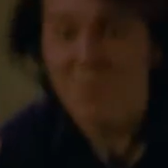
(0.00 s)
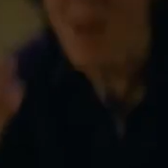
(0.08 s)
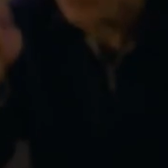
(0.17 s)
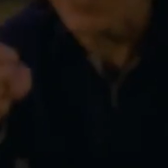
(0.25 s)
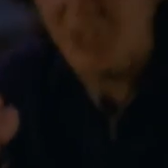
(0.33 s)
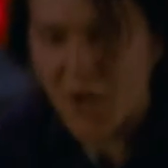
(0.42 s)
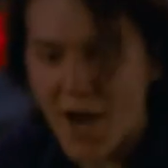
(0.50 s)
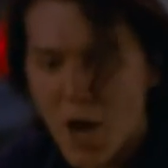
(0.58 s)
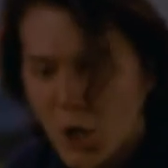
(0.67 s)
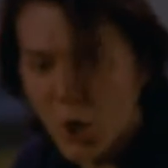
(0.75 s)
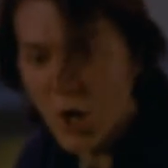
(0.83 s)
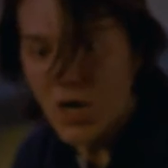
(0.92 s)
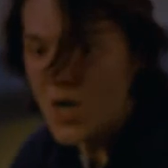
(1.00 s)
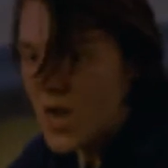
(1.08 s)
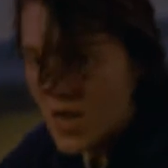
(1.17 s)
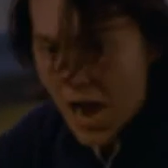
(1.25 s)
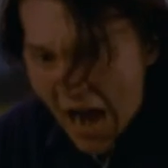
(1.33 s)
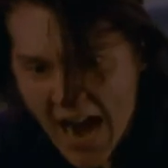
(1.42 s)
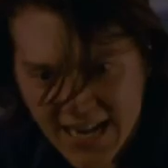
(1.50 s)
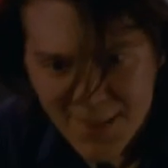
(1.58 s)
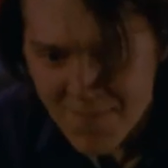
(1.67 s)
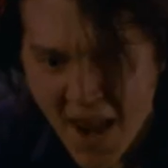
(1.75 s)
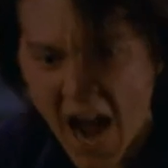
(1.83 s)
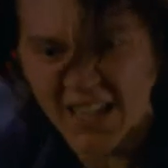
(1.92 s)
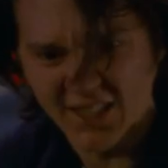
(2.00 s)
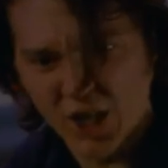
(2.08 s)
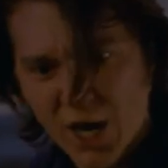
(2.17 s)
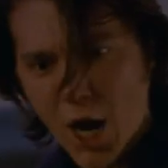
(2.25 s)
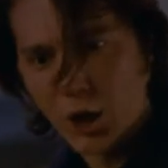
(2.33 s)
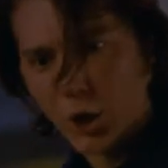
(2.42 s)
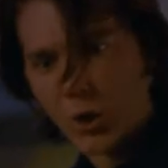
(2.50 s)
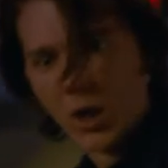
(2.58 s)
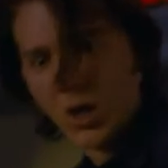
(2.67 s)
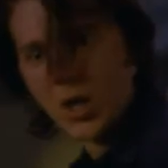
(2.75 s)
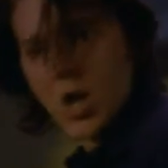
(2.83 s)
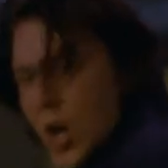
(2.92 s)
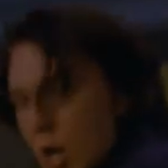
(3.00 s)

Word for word: am not you. I am not you. Yes, you